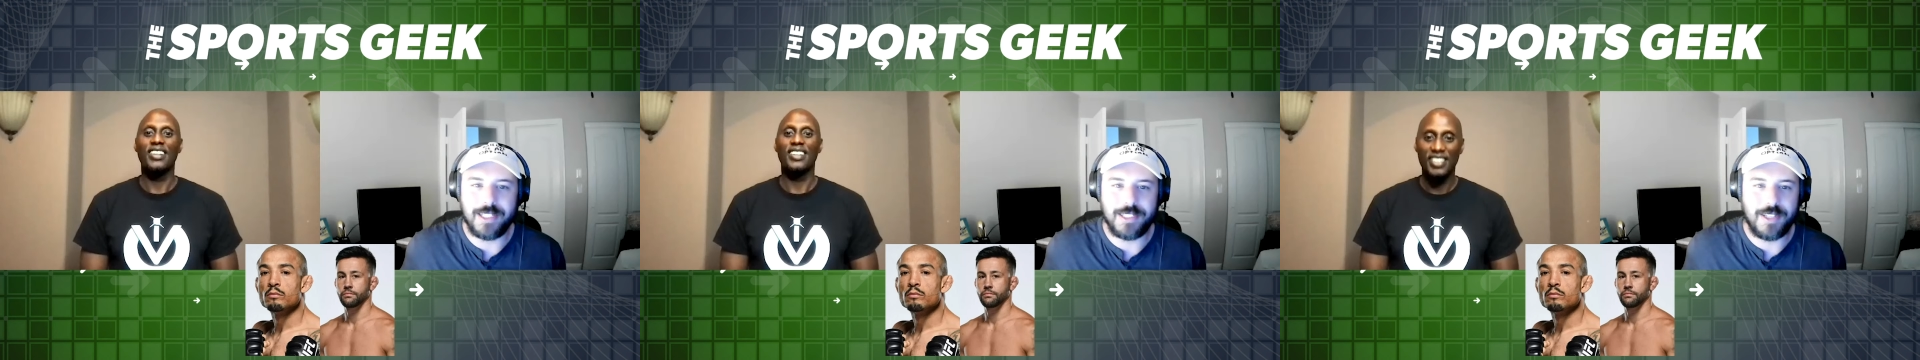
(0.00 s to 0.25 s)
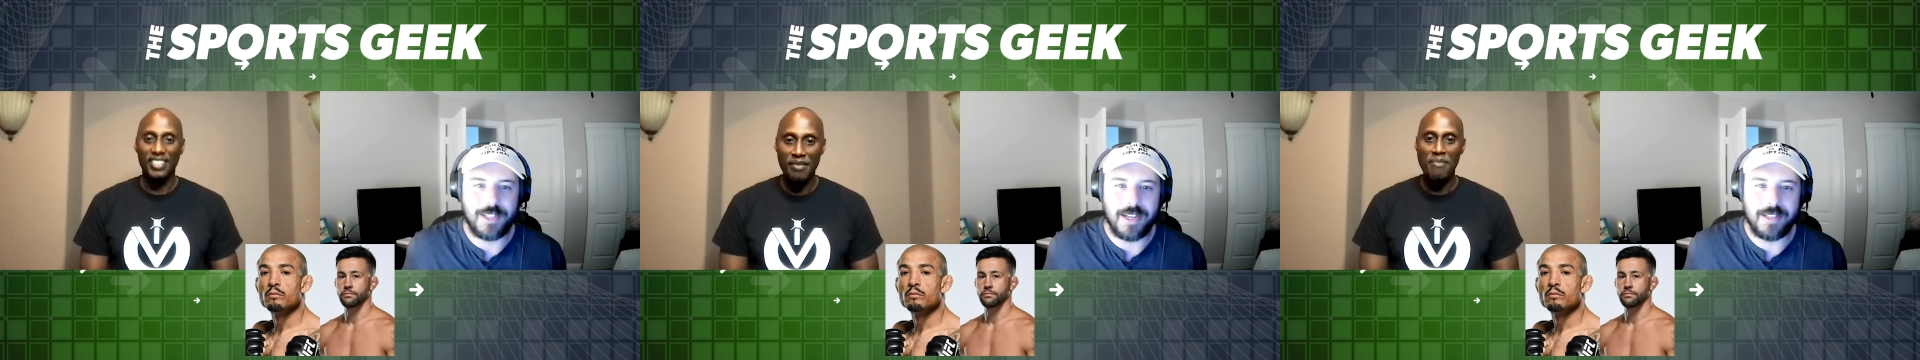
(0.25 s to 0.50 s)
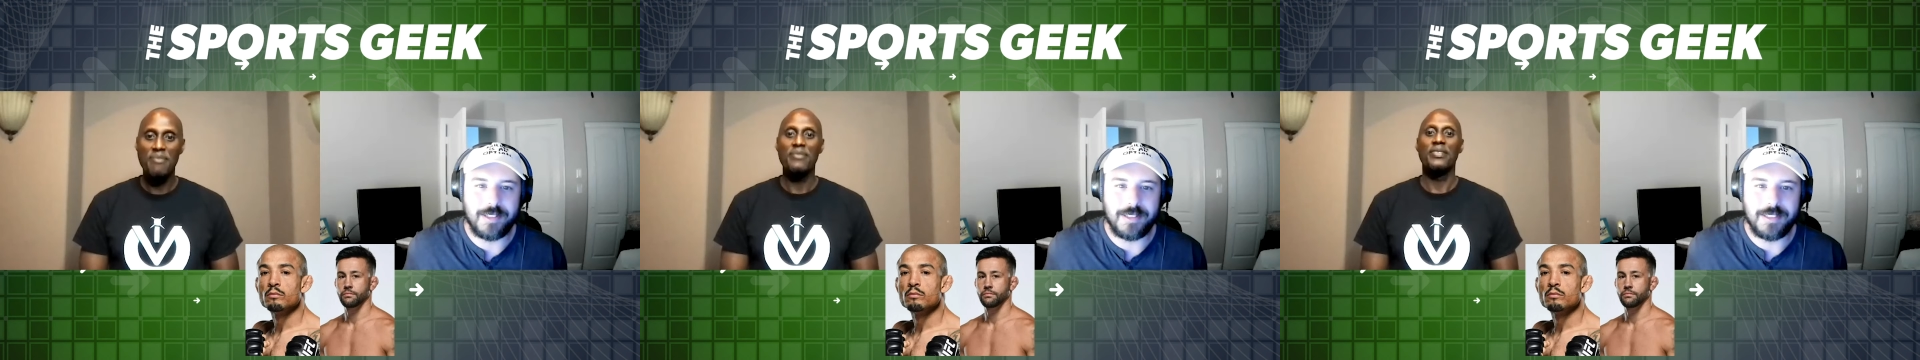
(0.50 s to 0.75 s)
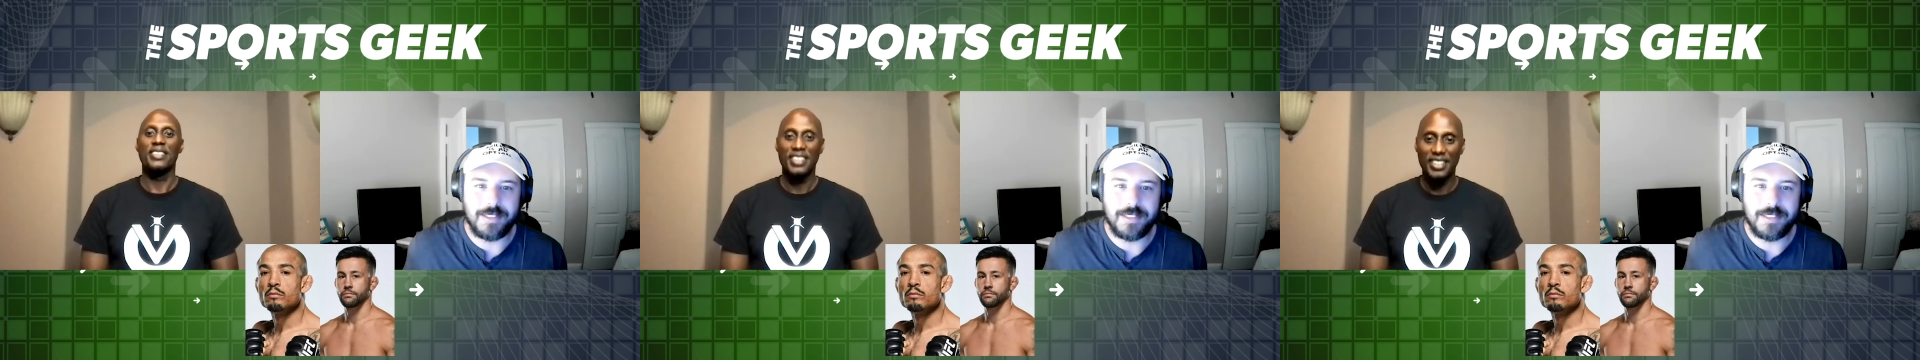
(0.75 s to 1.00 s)
Speaker 1: guy's your
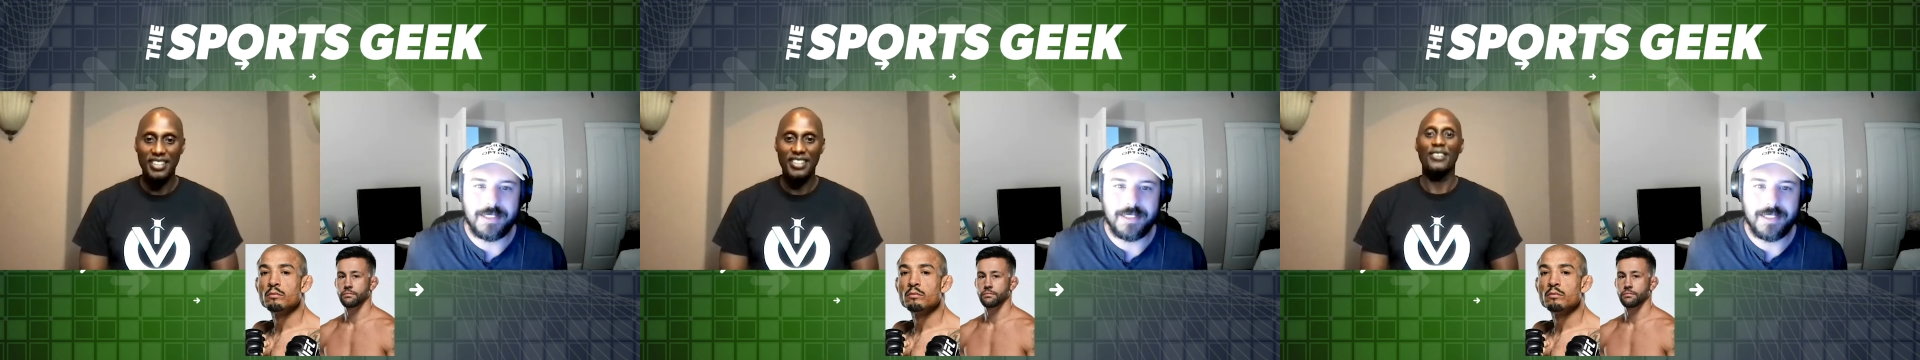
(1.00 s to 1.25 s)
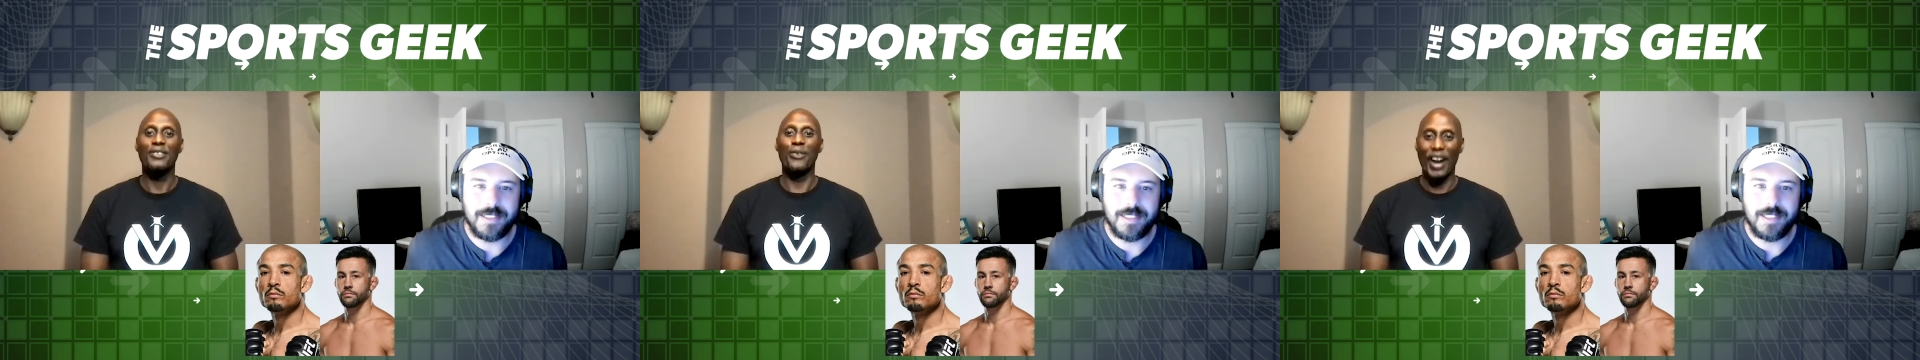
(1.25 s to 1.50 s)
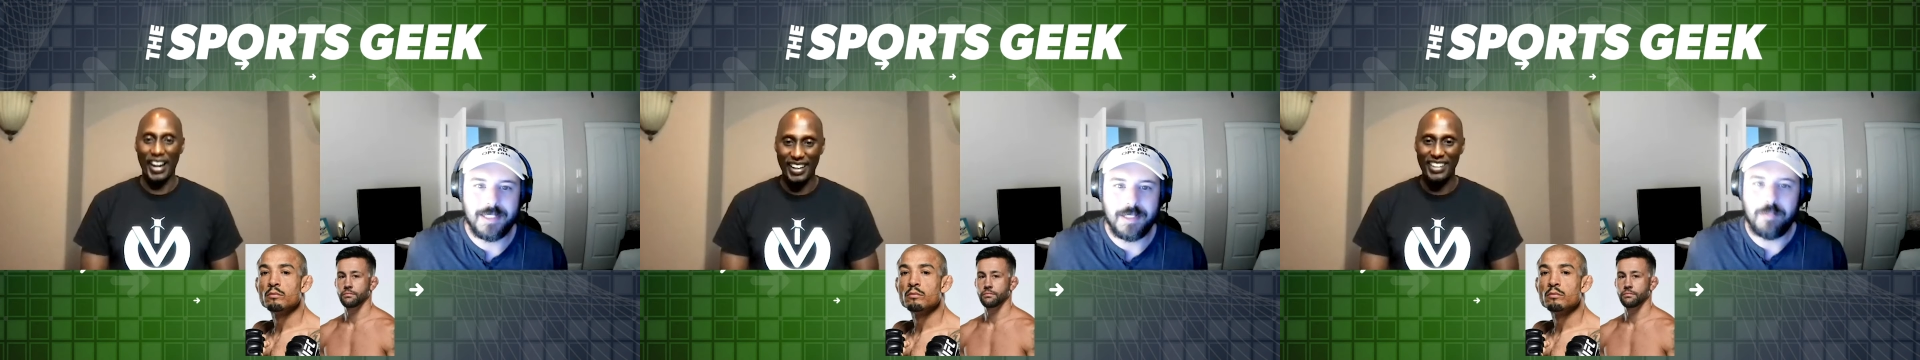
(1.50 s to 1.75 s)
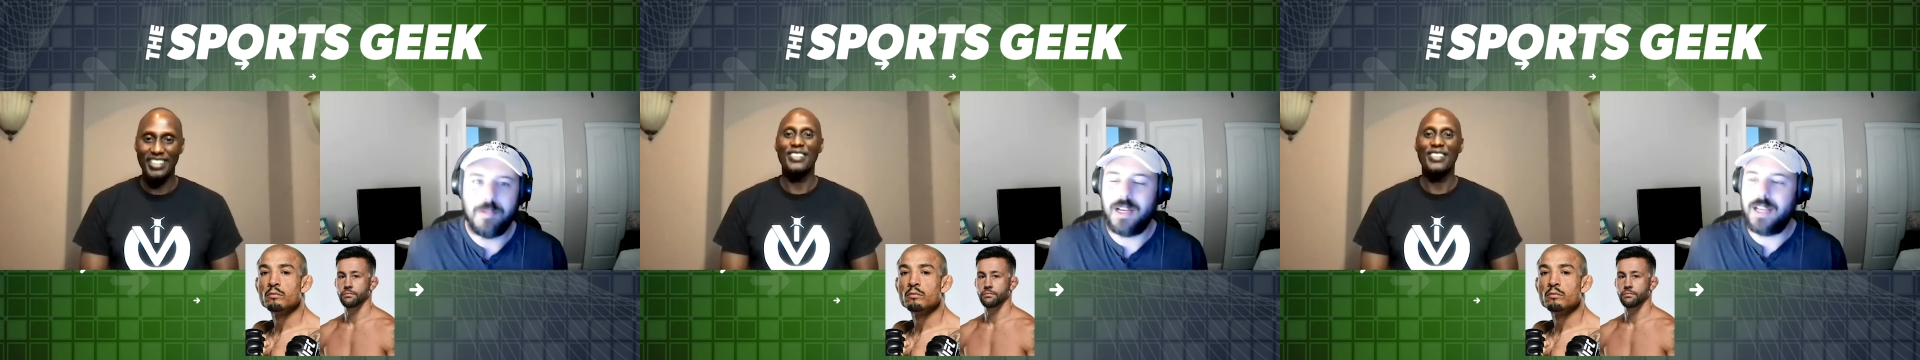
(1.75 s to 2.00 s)
idol.
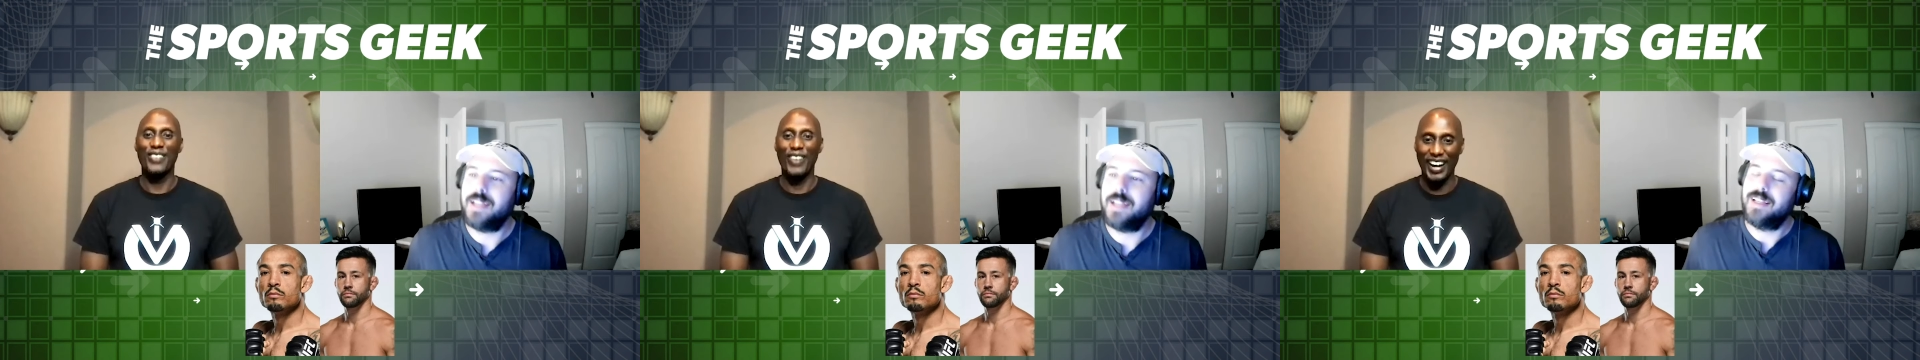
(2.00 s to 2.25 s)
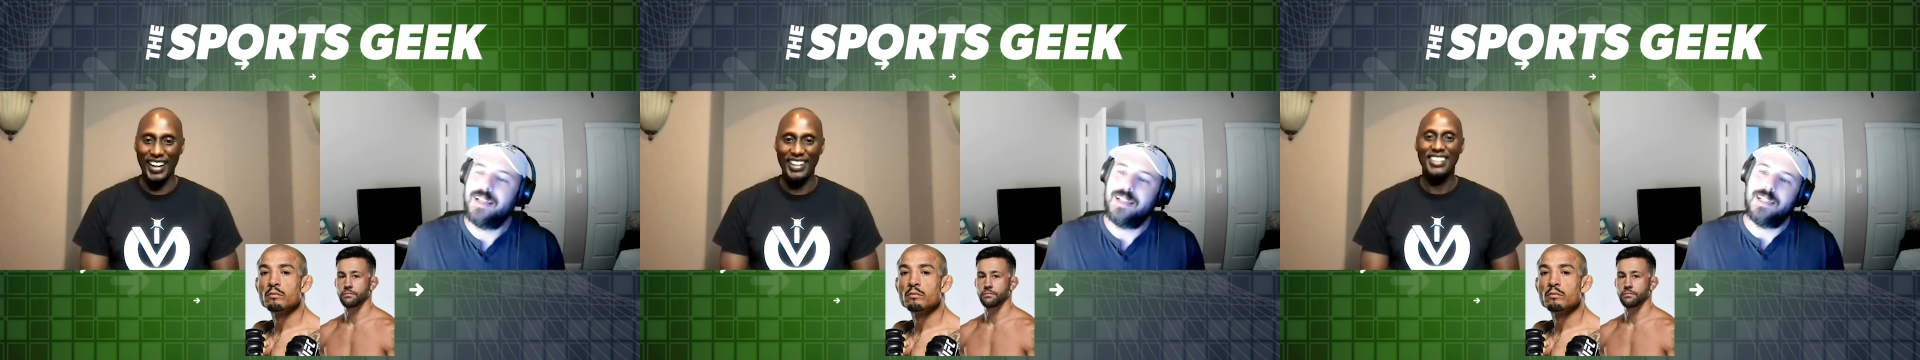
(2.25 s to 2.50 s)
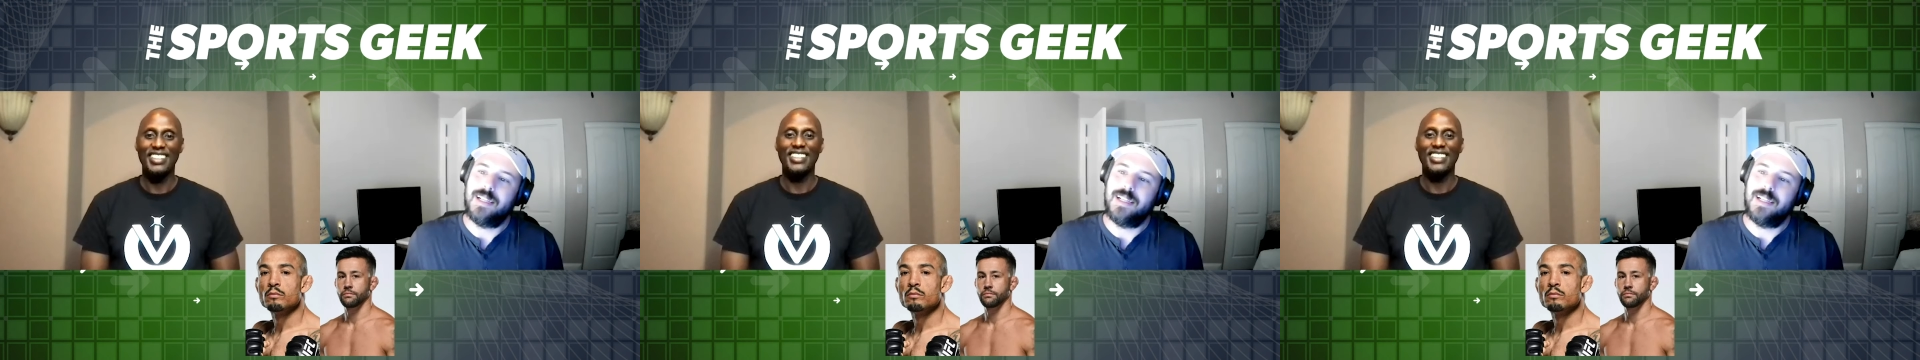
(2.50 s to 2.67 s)
Right. But right.